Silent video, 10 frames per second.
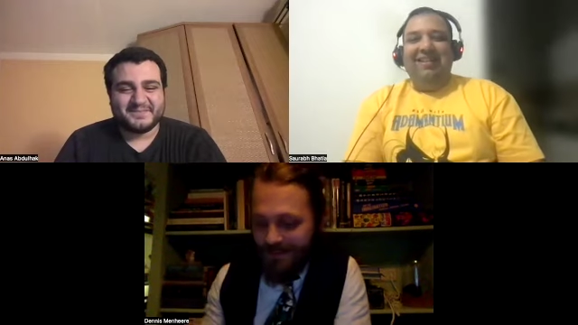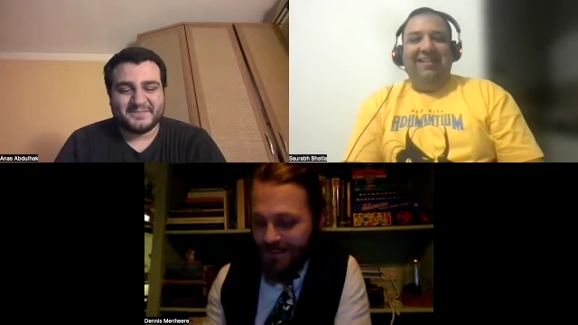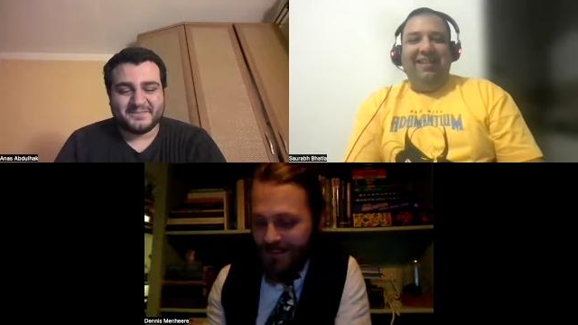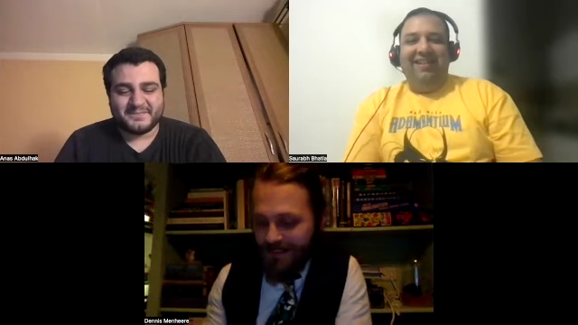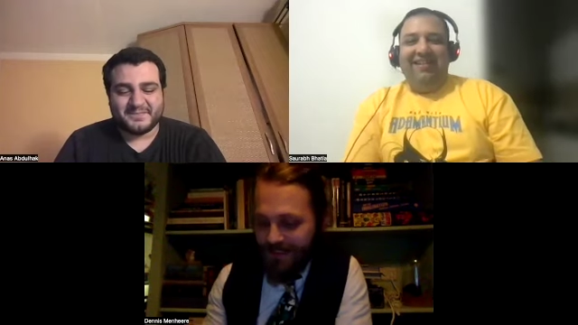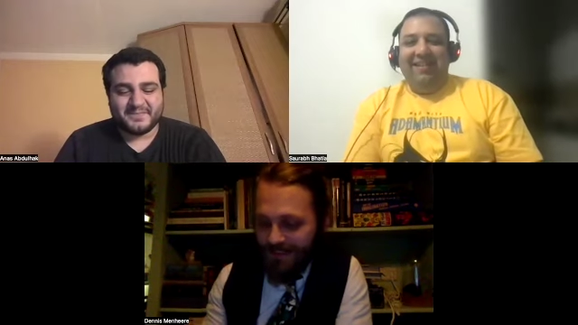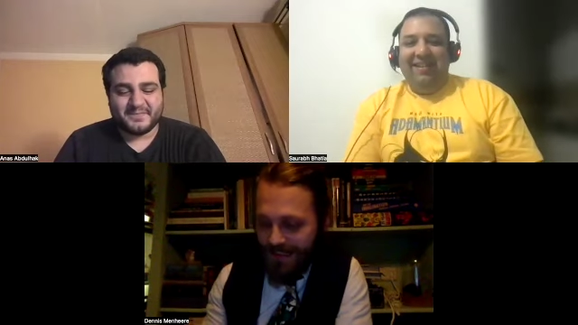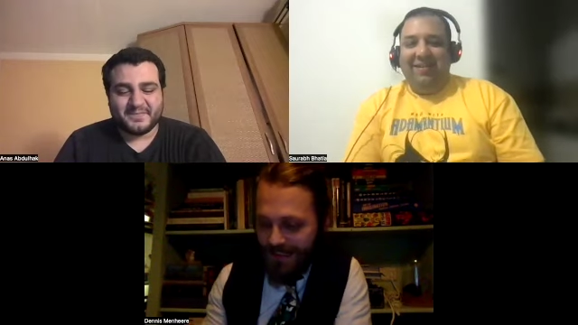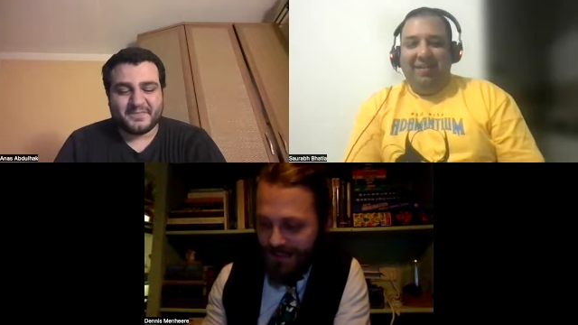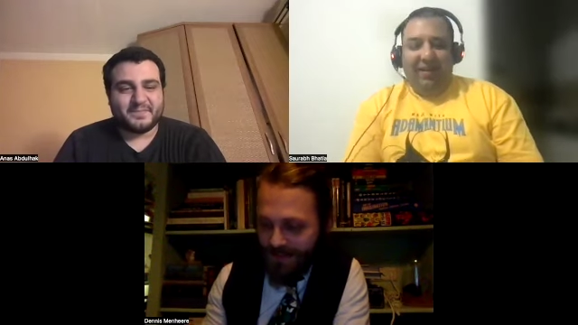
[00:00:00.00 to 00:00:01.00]
Speaker 1: that's
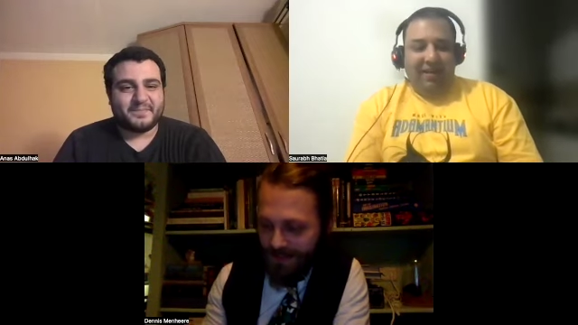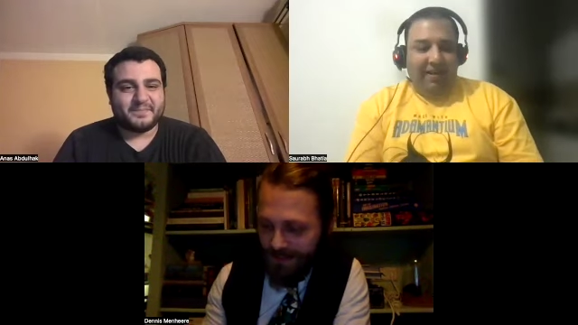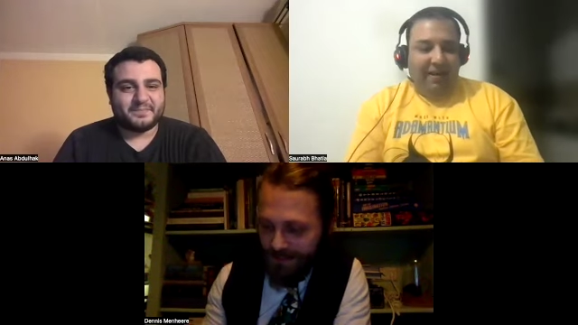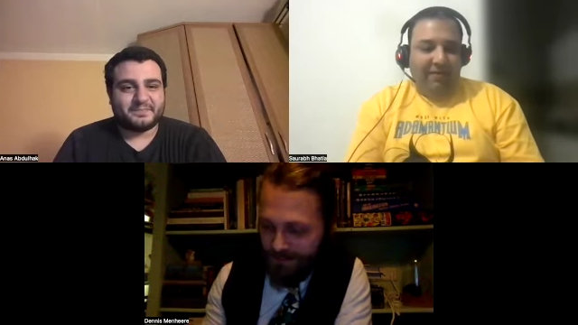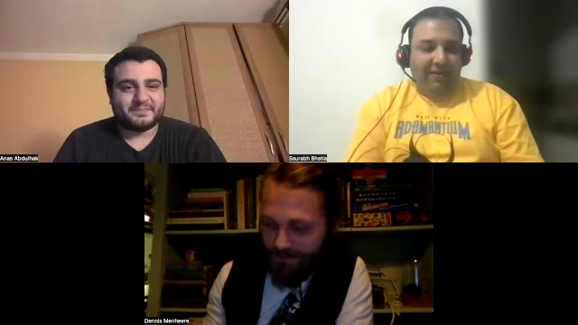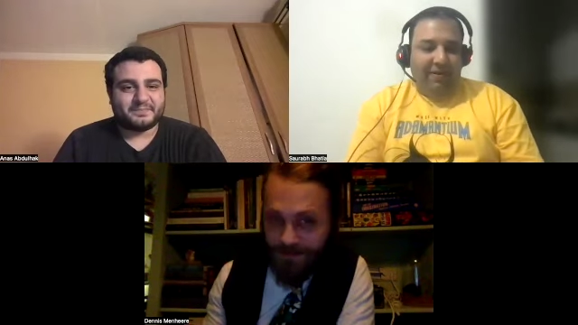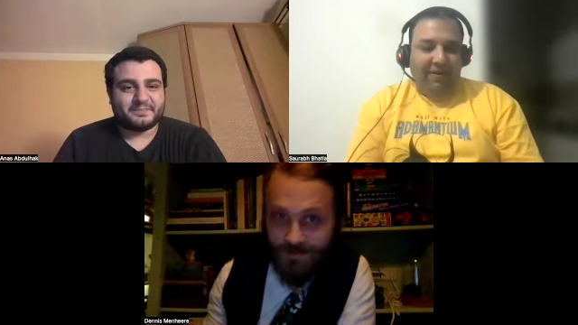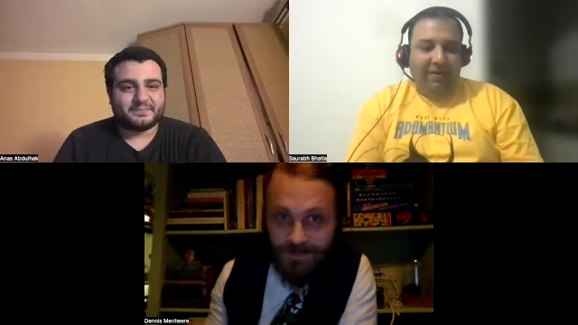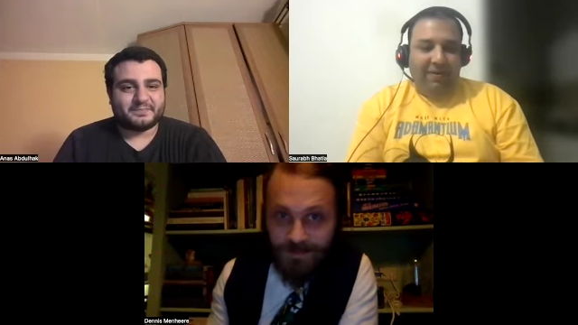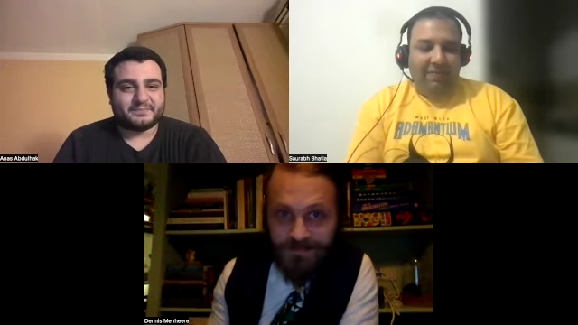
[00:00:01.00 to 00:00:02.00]
that's great. Mm-hmm. Have
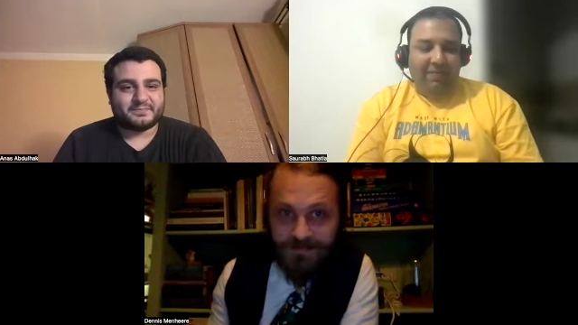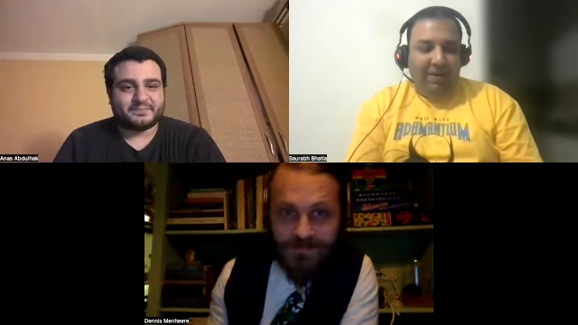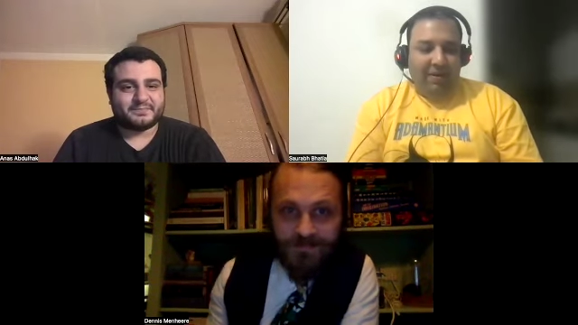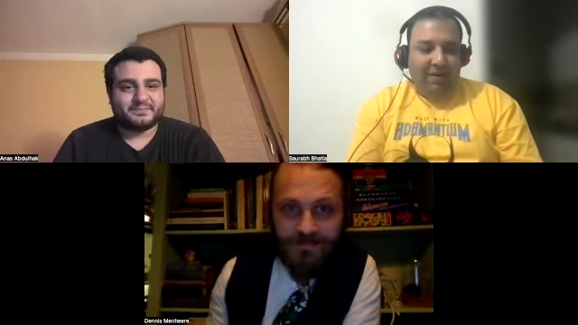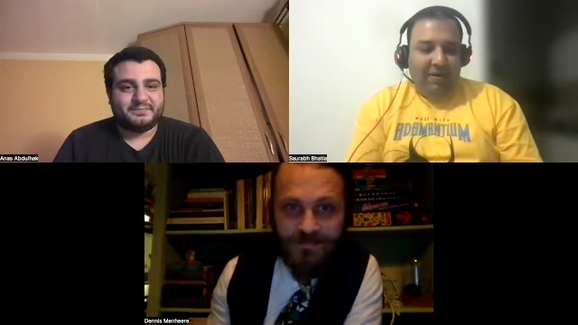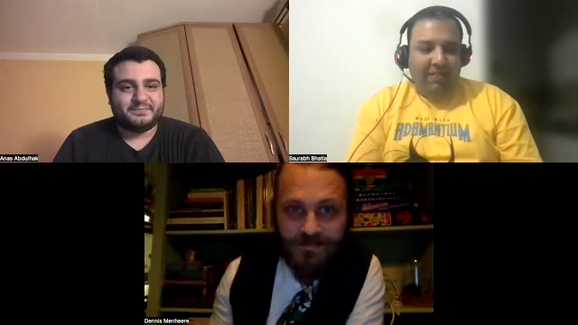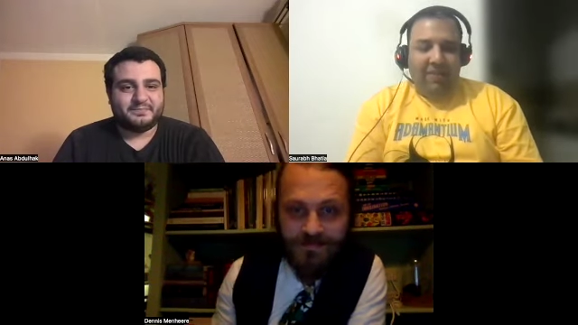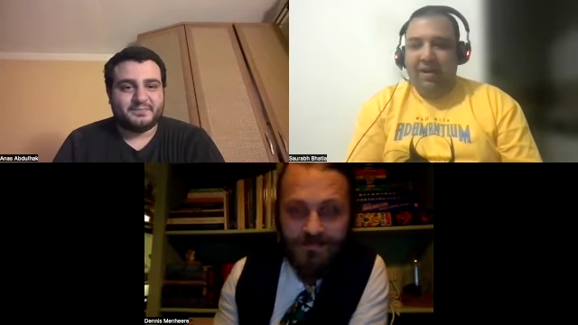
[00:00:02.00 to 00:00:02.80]
a um,